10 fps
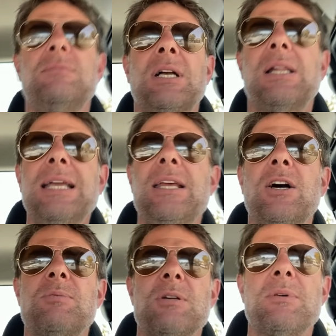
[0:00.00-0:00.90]
cleaning
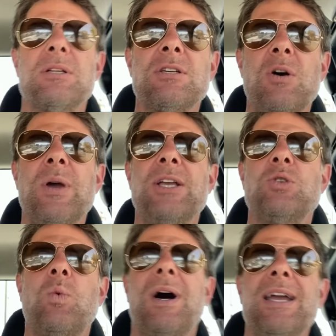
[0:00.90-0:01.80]
up some of the tow hitch
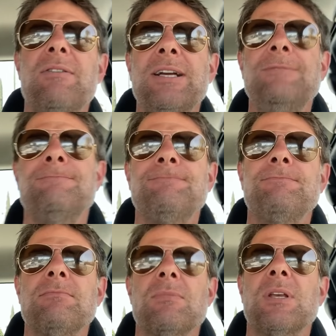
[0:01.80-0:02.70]
wiring.
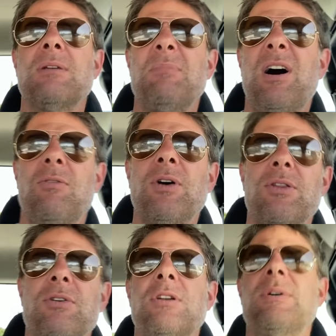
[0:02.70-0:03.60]
I'm halfway
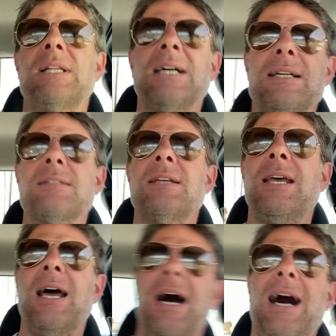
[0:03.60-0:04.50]
through doing that.
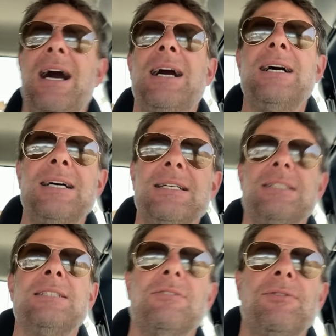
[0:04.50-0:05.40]

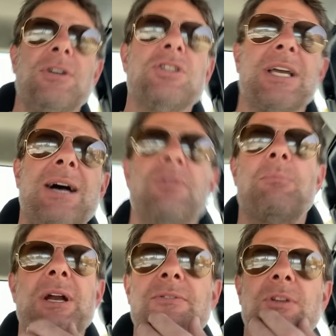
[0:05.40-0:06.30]
And flushing out the
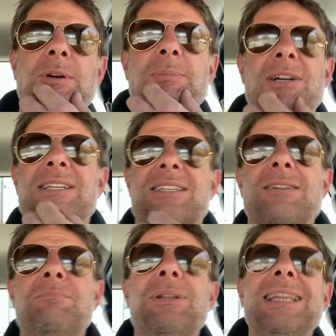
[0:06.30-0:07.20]
brake fluid because it's
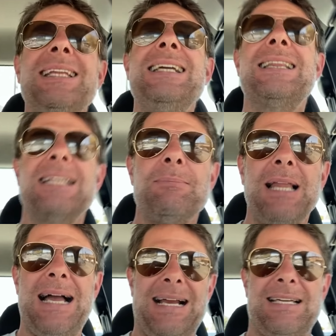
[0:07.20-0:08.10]
completely
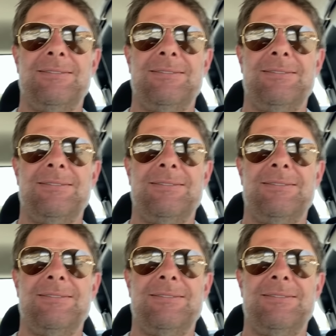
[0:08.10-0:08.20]
black.